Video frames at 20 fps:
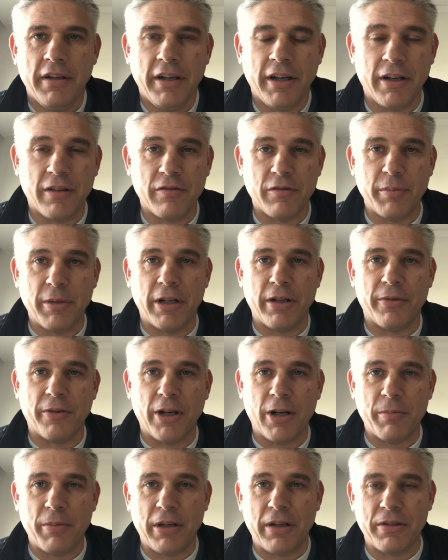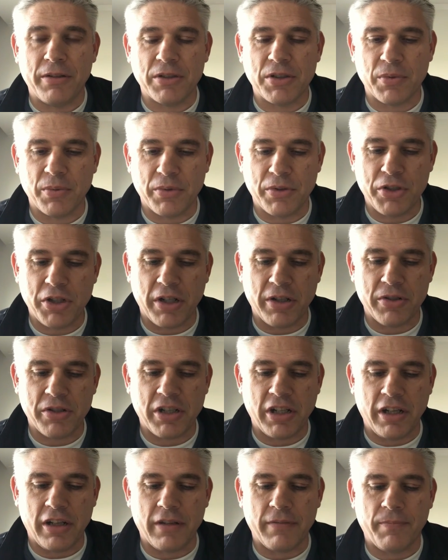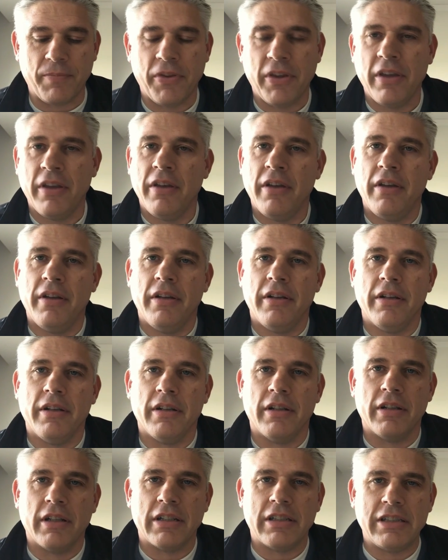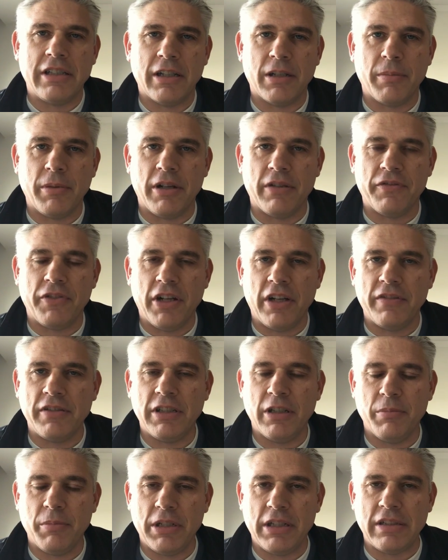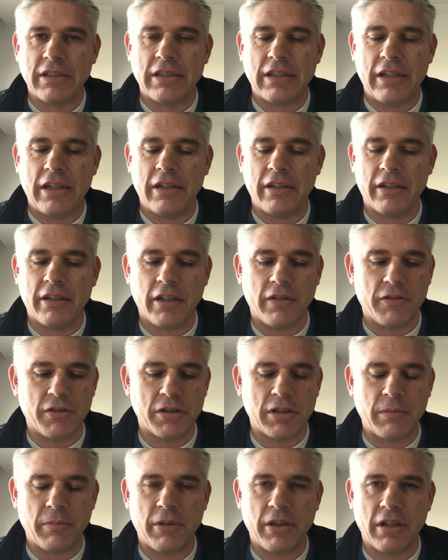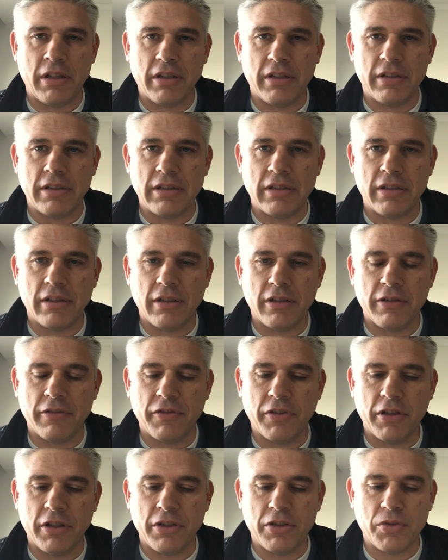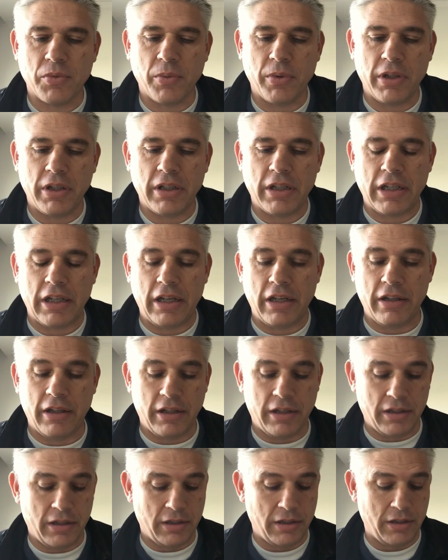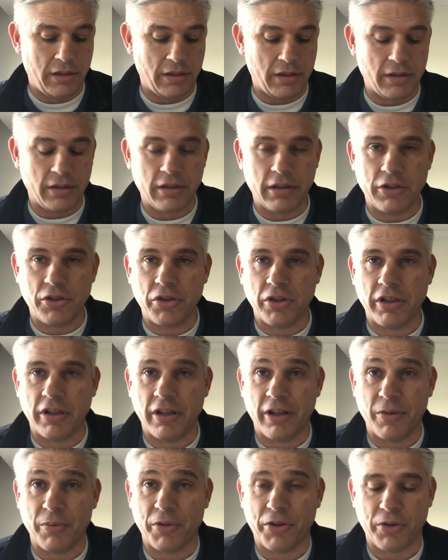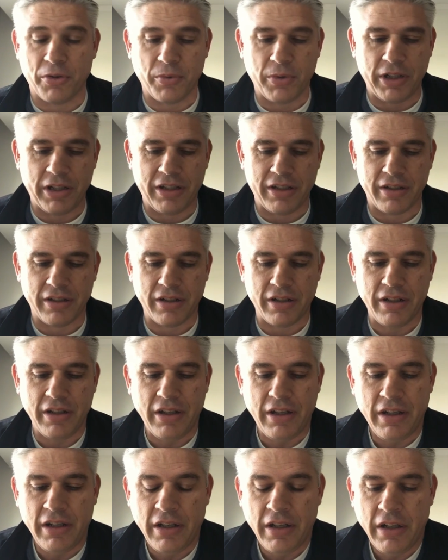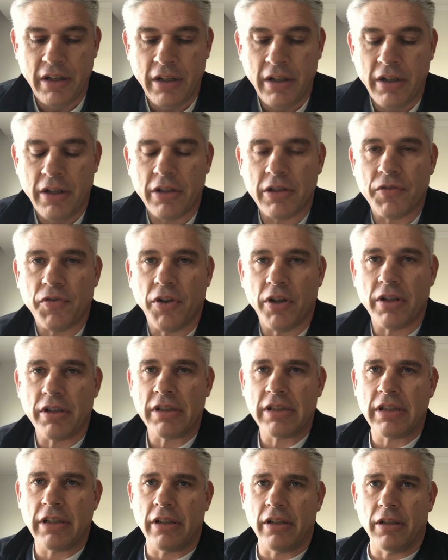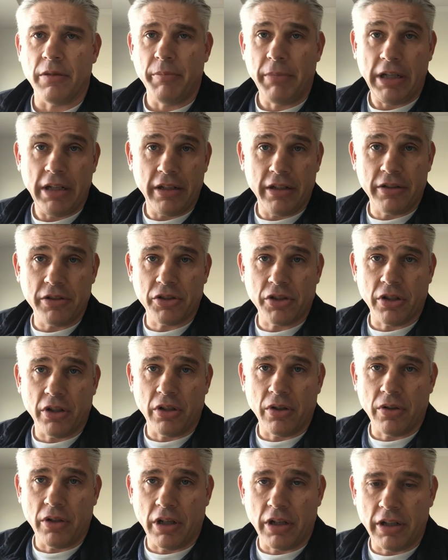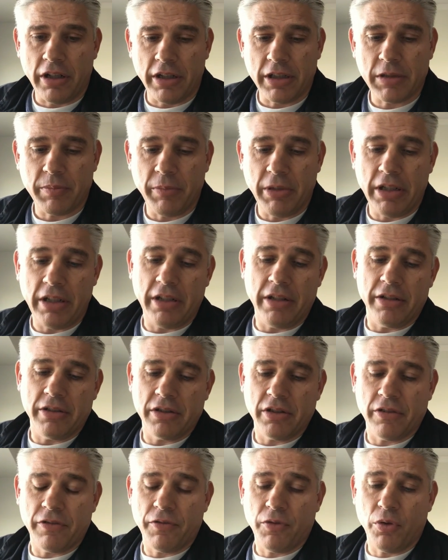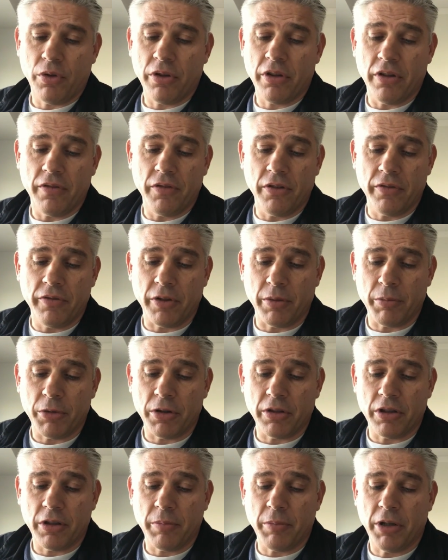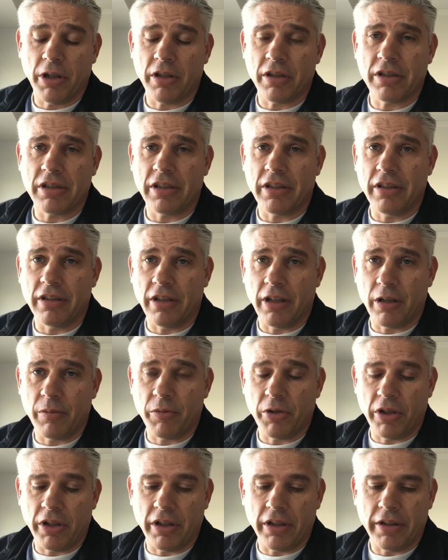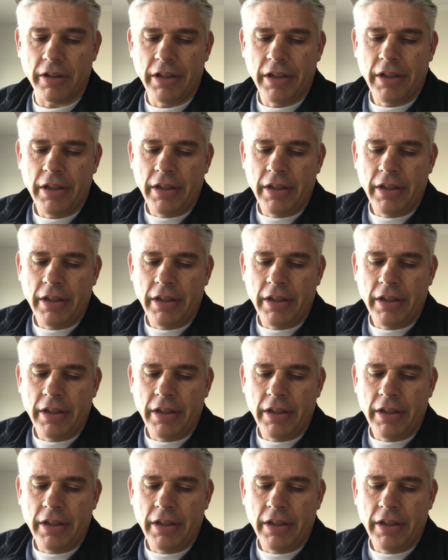Hey everybody, Rob Anderson with Chair Chat. I'd like to take about 5-10 minutes today to cover some things for this week and then let you get on with your weekend. As far as meetings go, our next meeting is the 4th of November at the Park City Library,